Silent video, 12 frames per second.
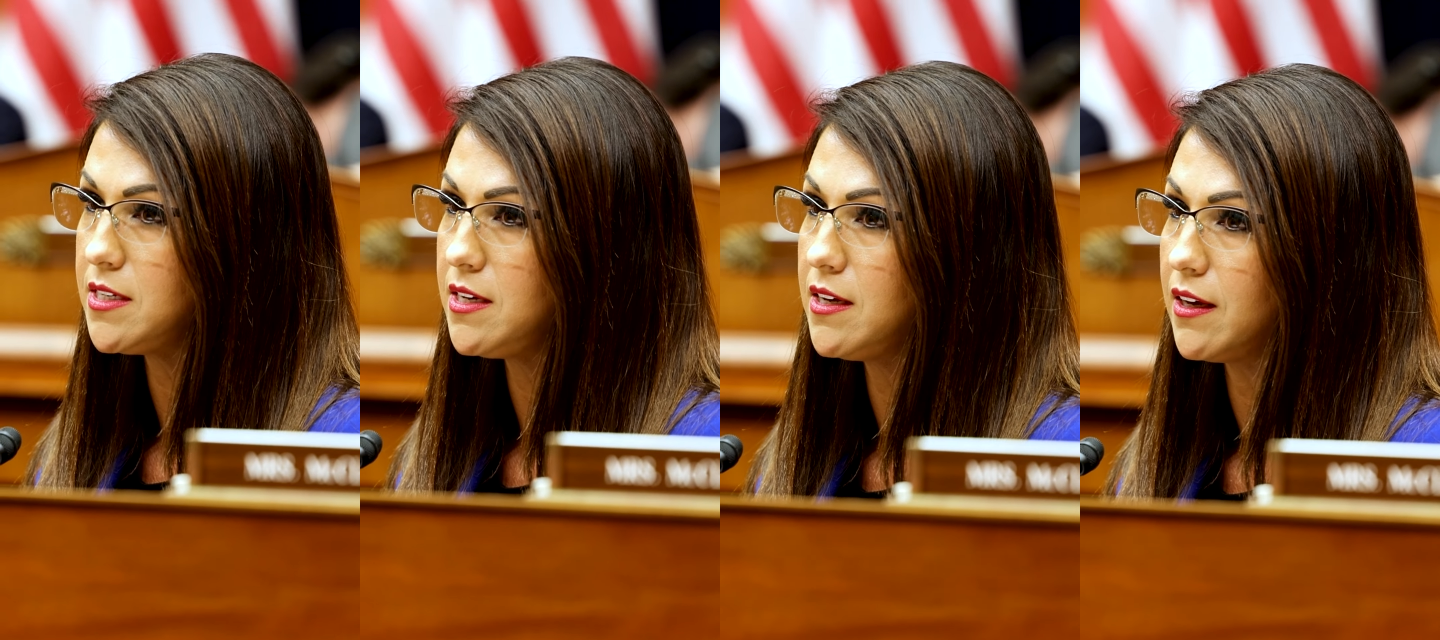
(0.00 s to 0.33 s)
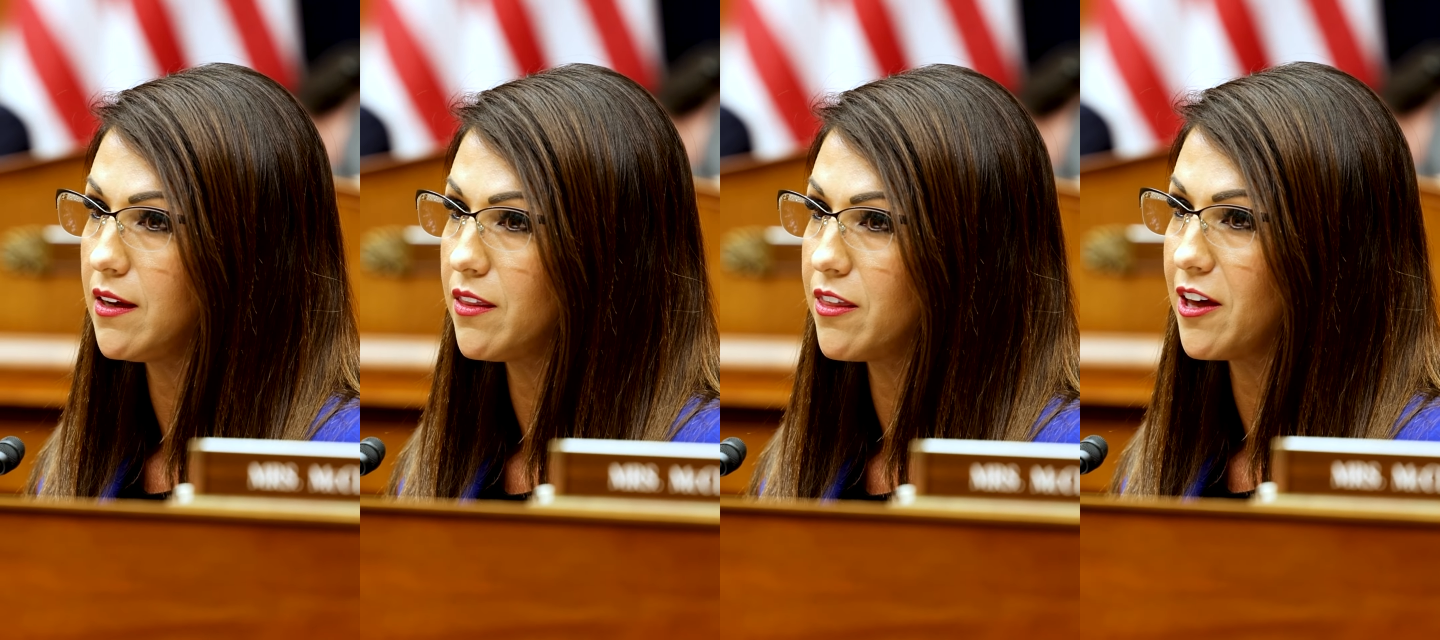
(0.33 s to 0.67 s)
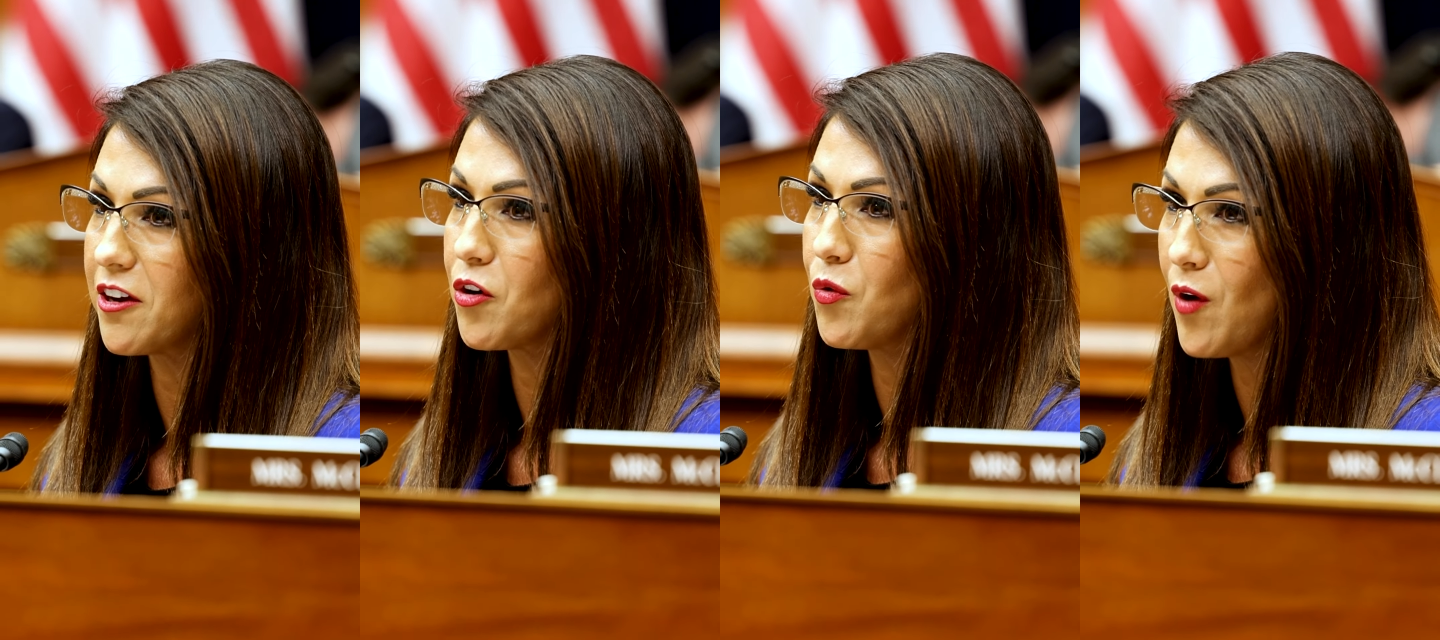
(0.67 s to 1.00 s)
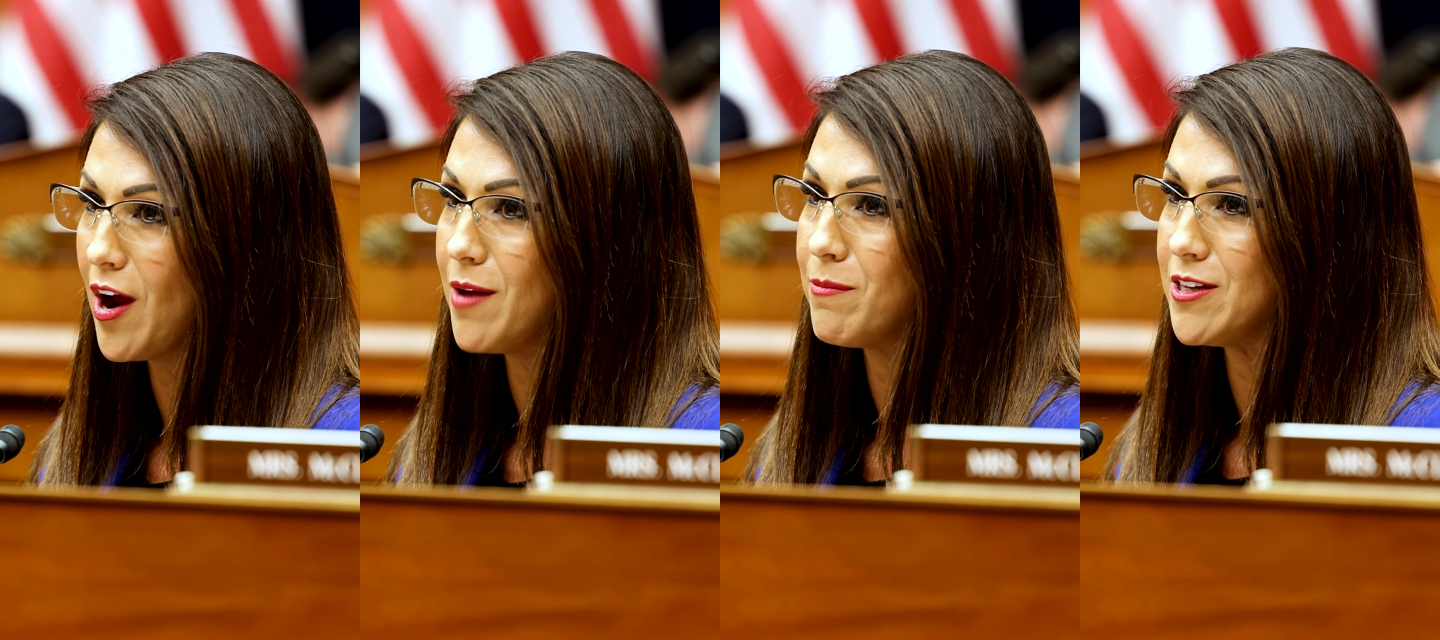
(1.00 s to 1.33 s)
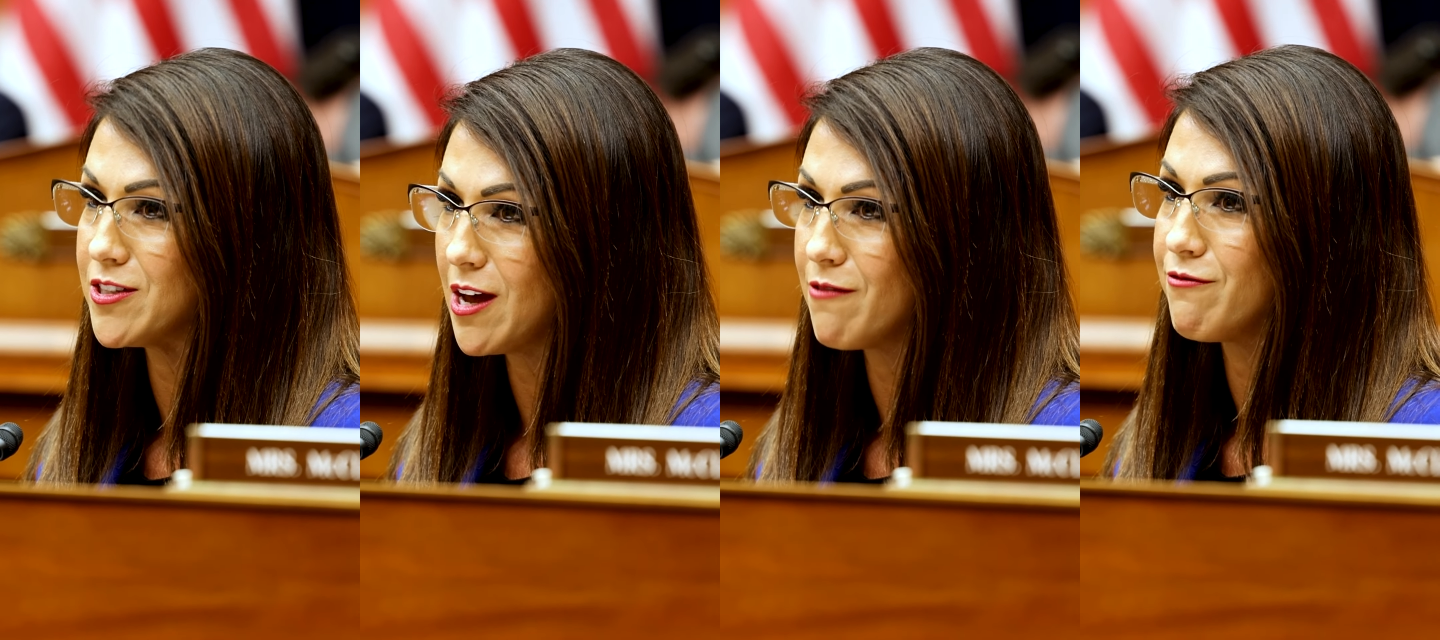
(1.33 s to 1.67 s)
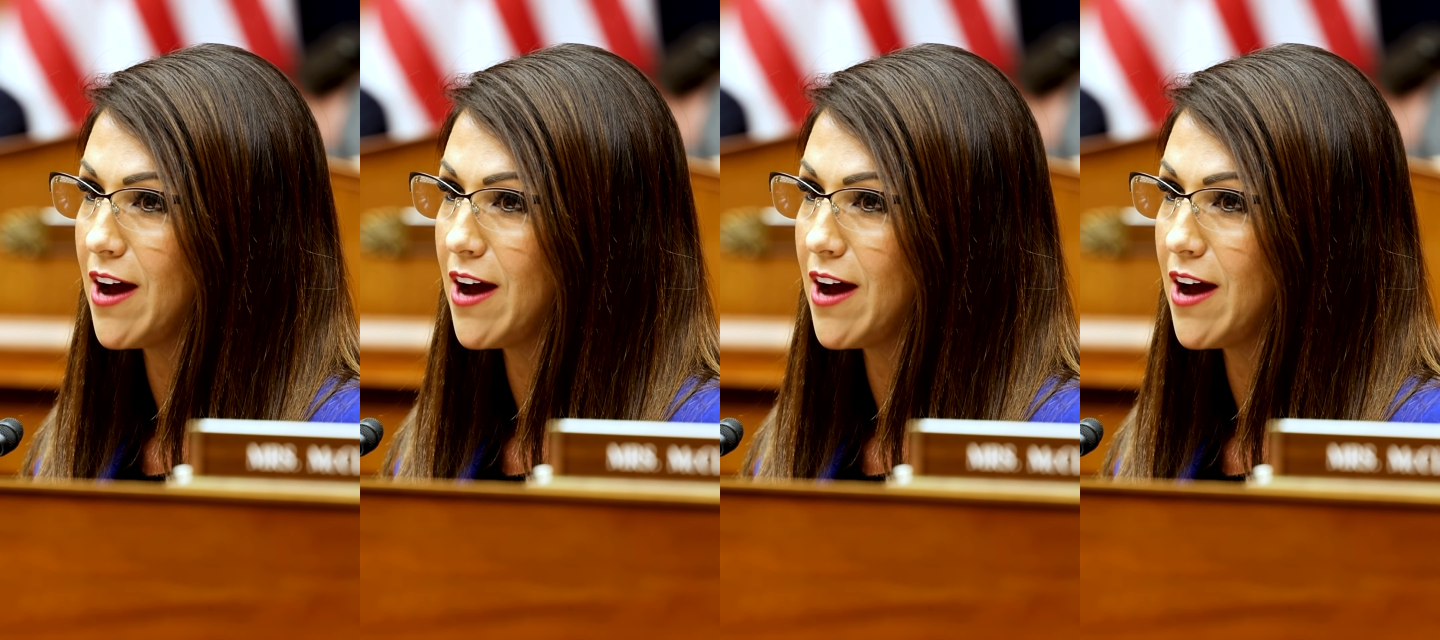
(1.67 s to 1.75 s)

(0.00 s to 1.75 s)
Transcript: seeing that crime is up,